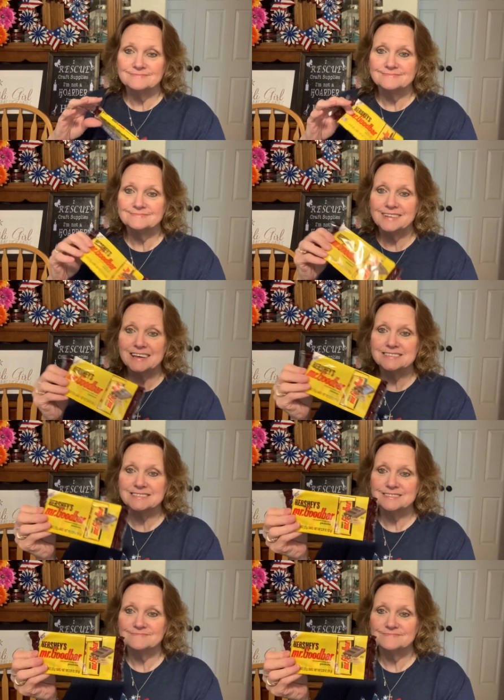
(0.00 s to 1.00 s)
Yes,
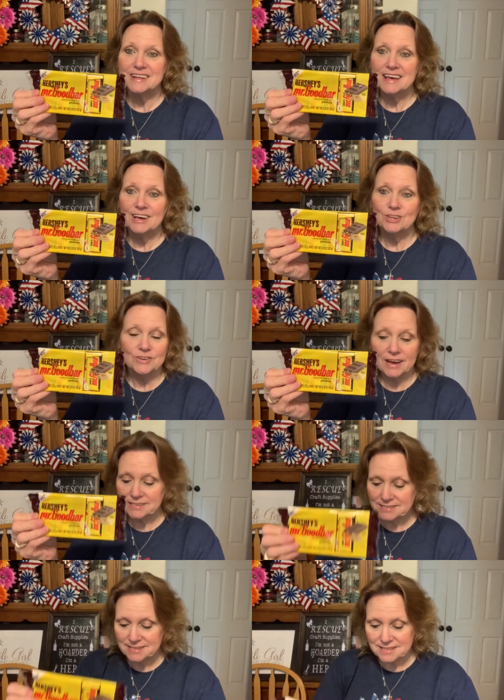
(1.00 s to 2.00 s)
you guys
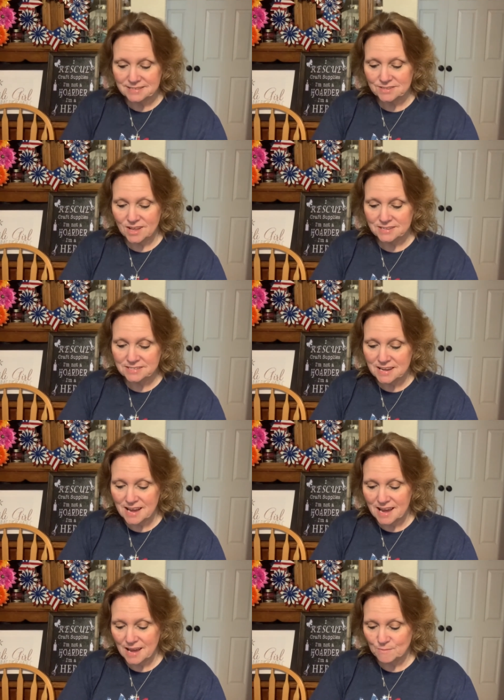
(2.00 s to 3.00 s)
see this all the
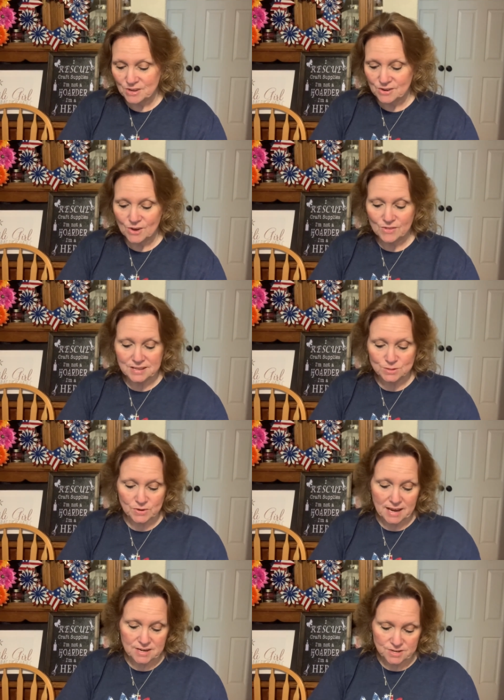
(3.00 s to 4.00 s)
time. You know that's what
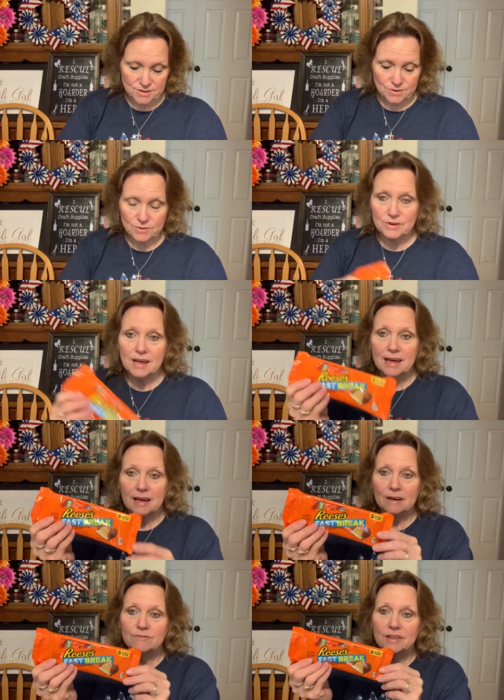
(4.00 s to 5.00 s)
I do.
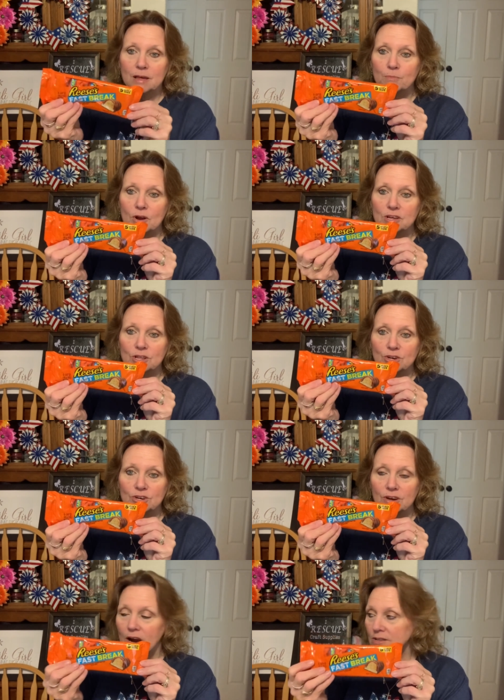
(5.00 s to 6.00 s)
I fill up our little
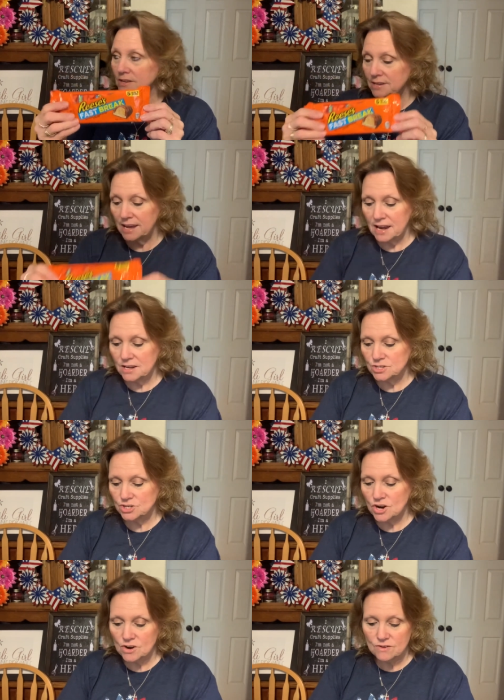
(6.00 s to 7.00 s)
candy
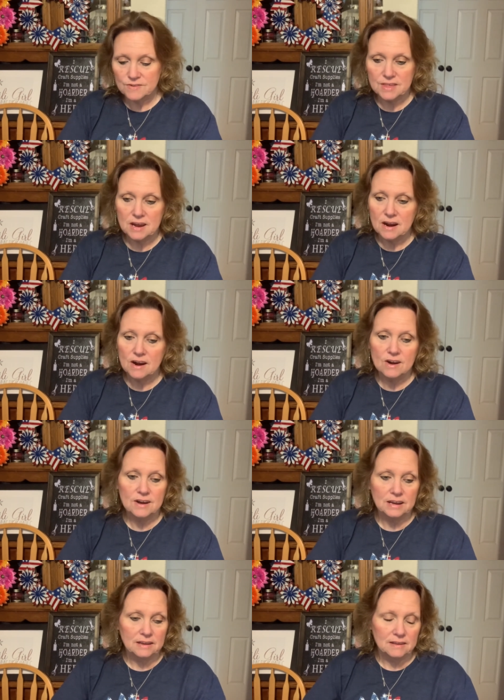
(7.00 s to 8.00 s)
jar over there,
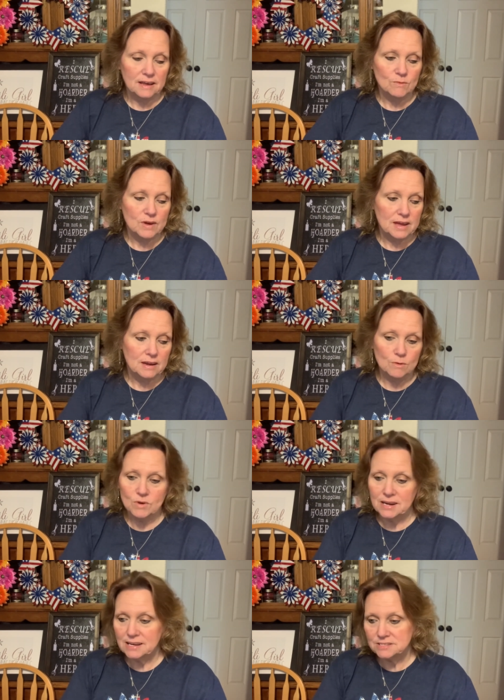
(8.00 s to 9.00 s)
and that way anyone
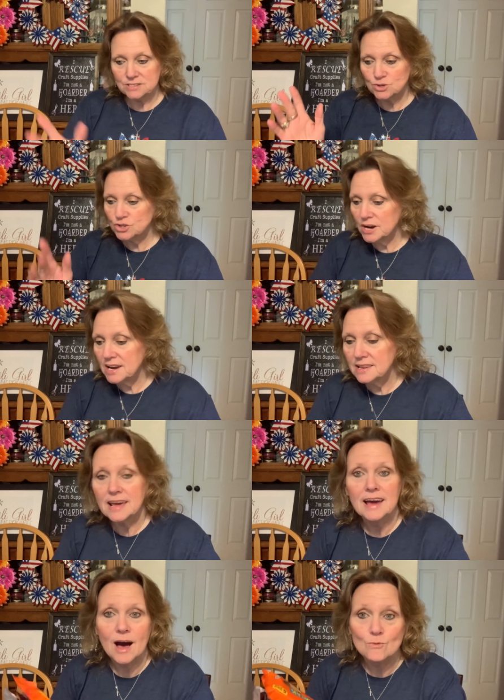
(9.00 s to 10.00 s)
needs a treat, they
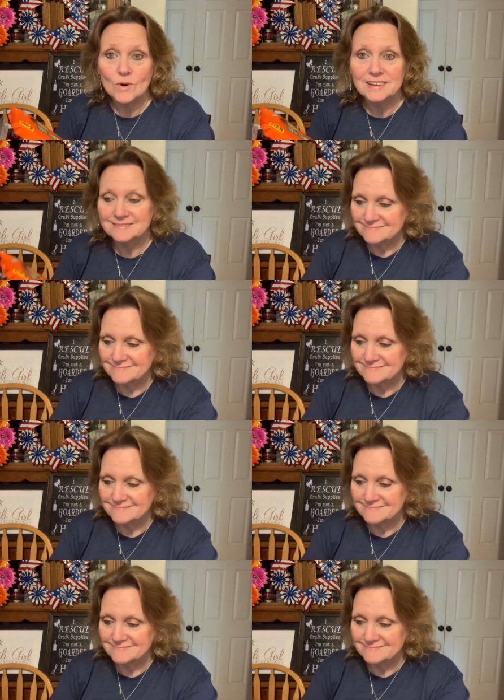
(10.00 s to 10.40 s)
got one.